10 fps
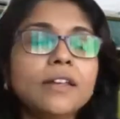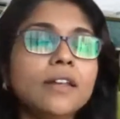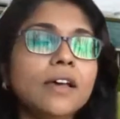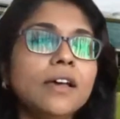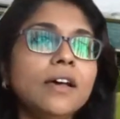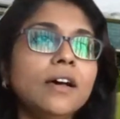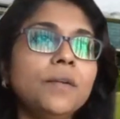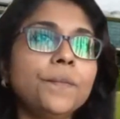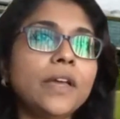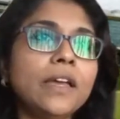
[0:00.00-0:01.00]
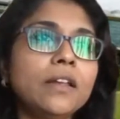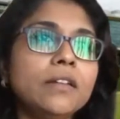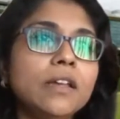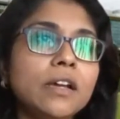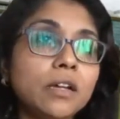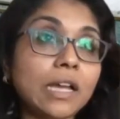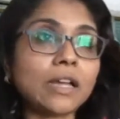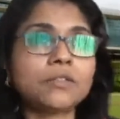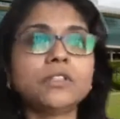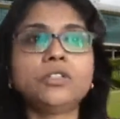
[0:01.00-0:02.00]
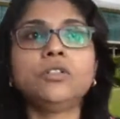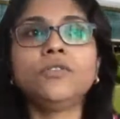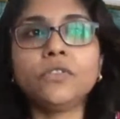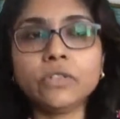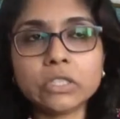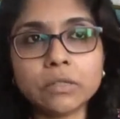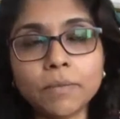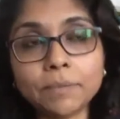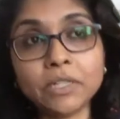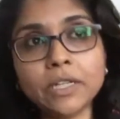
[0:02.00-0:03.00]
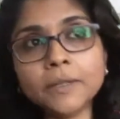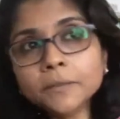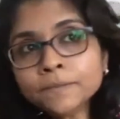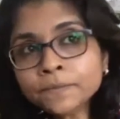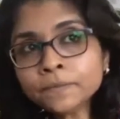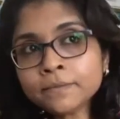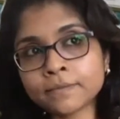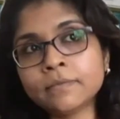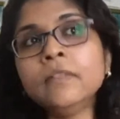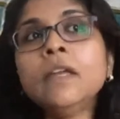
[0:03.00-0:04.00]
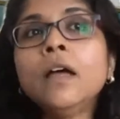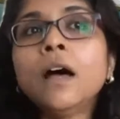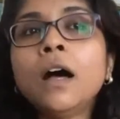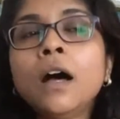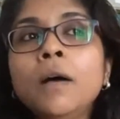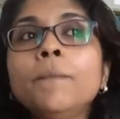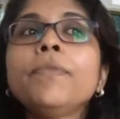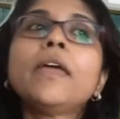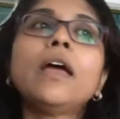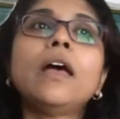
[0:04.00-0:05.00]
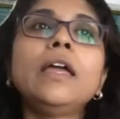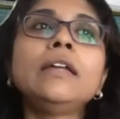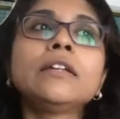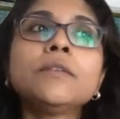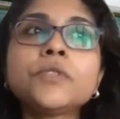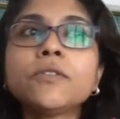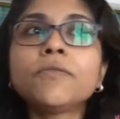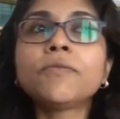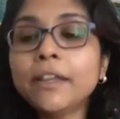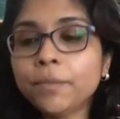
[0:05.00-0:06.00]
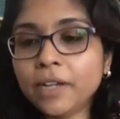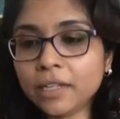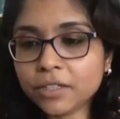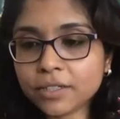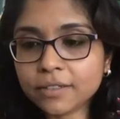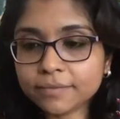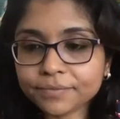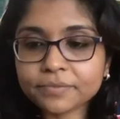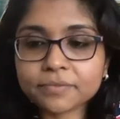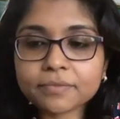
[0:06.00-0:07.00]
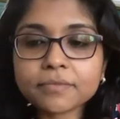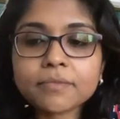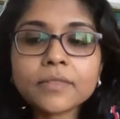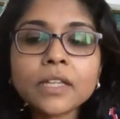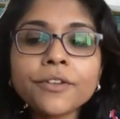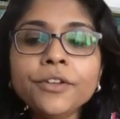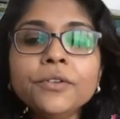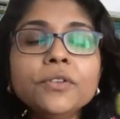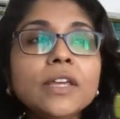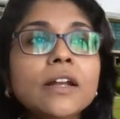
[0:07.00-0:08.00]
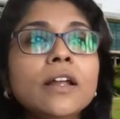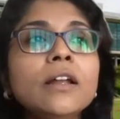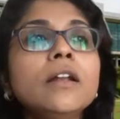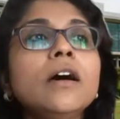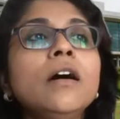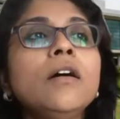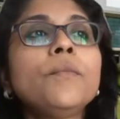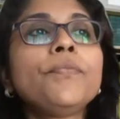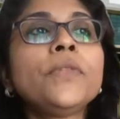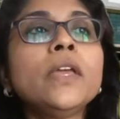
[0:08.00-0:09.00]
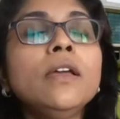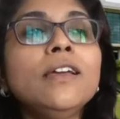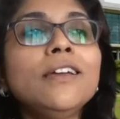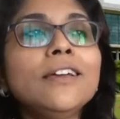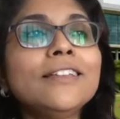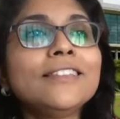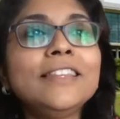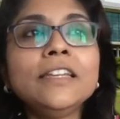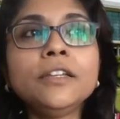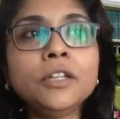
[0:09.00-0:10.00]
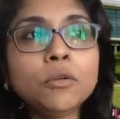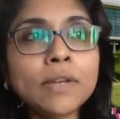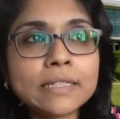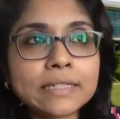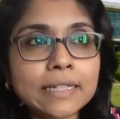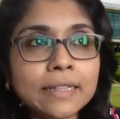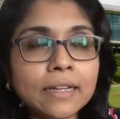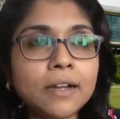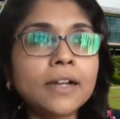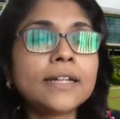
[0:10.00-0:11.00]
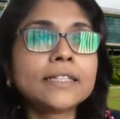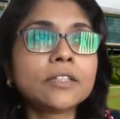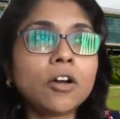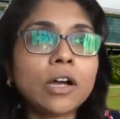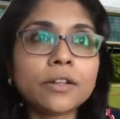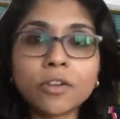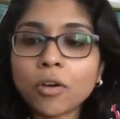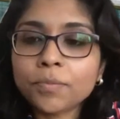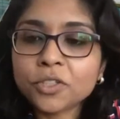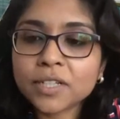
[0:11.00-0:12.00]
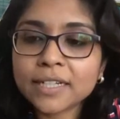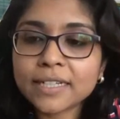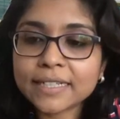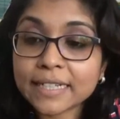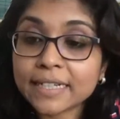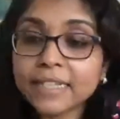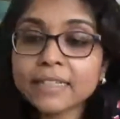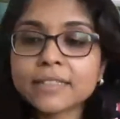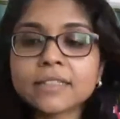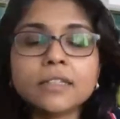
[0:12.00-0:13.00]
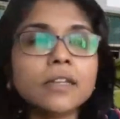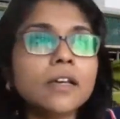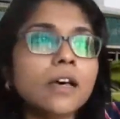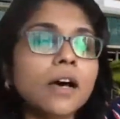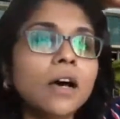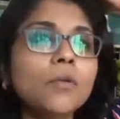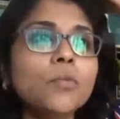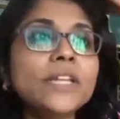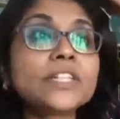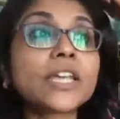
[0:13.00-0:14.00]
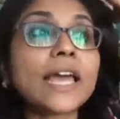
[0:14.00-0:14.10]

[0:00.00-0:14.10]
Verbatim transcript: and um, and acquisition of reversal memory. Um, in terms of manipulation, you know there are um, the newest in the art is the are the optogenetic techniques, which